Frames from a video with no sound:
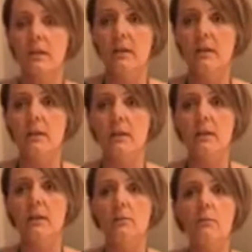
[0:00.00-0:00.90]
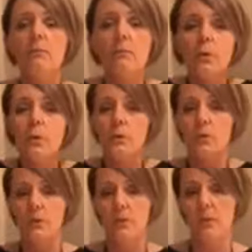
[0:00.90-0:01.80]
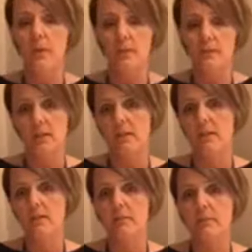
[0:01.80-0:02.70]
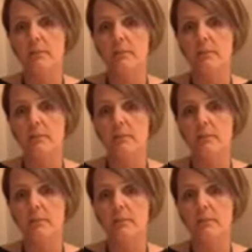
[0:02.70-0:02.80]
and work with as a challenge.